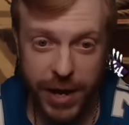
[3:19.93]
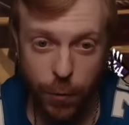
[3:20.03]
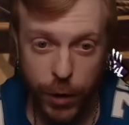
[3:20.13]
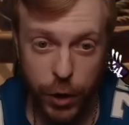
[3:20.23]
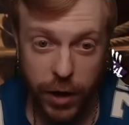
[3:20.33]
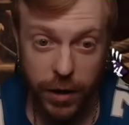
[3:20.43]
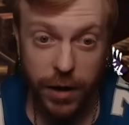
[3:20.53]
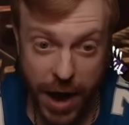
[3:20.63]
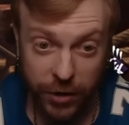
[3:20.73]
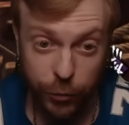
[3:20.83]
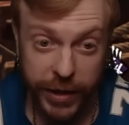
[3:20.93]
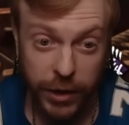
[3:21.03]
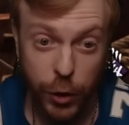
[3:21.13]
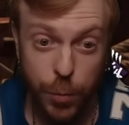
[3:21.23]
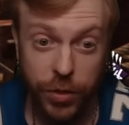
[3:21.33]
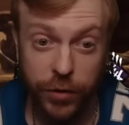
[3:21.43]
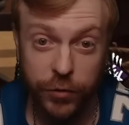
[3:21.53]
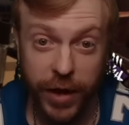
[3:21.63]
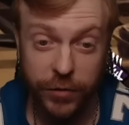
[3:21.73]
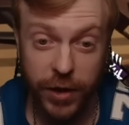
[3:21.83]
where you could possibly loop this
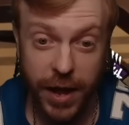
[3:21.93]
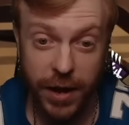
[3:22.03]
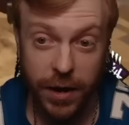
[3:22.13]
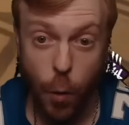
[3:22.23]
desk again,